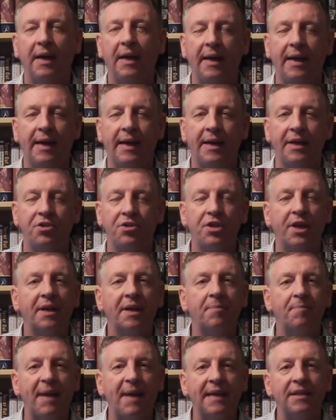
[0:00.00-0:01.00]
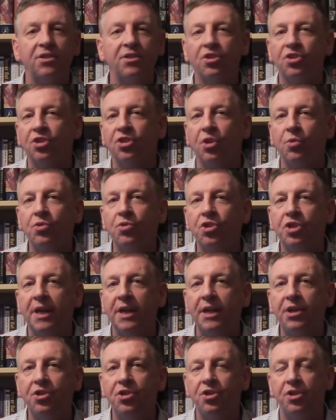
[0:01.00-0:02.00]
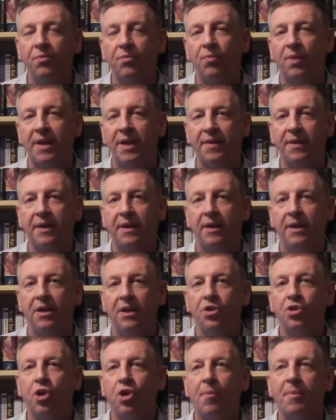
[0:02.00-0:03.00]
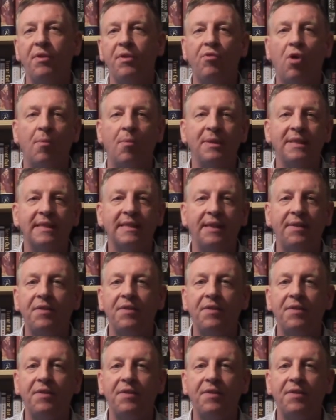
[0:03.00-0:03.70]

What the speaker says: Jared Batten's association with Tommy Robinson,